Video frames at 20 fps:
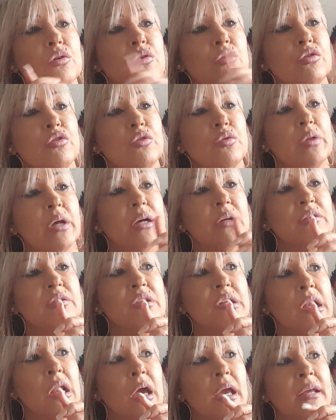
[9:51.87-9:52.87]

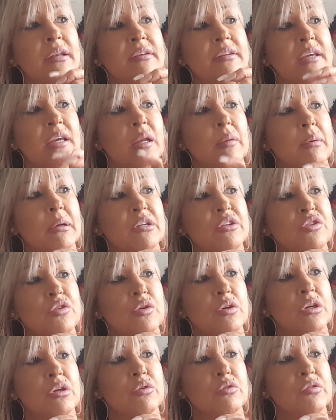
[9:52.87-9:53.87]
2019, about 2
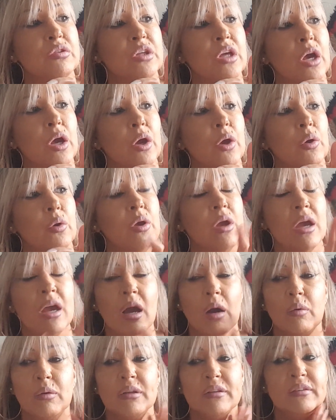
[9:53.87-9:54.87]
years ago. I
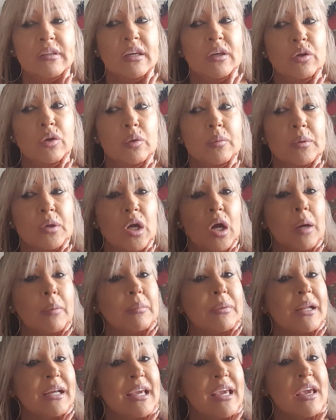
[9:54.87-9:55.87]
want to say Hubigant,
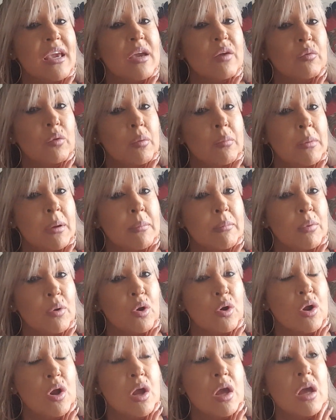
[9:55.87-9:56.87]
but I can't
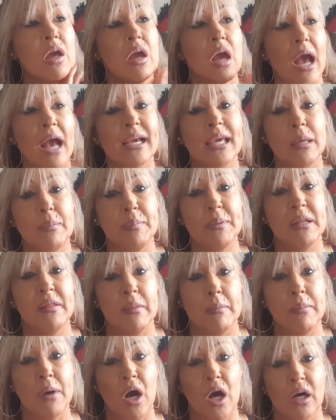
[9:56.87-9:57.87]
remember. I keep it in the
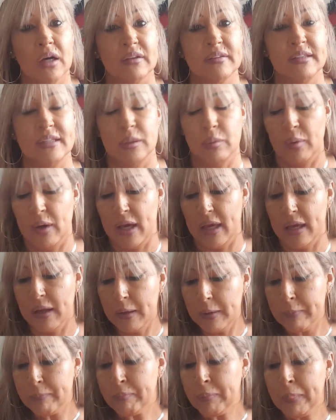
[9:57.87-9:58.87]
box anyway.
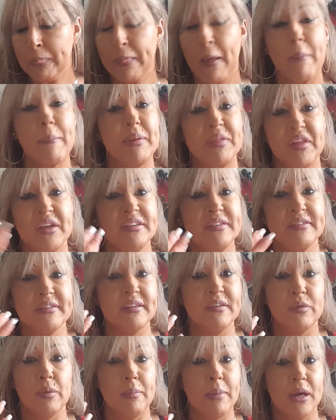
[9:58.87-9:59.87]
But this is
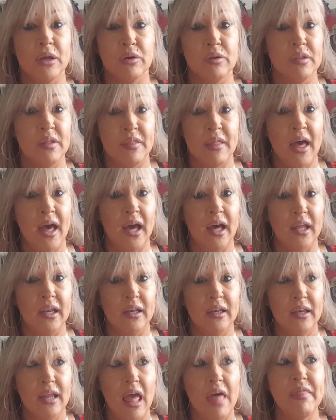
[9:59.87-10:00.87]
even better than that.
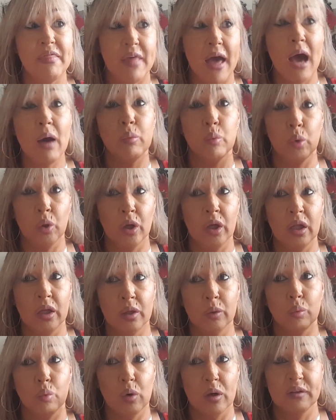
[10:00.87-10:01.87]
And that
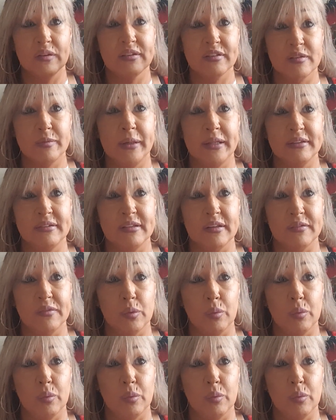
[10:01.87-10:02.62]
one was expensive,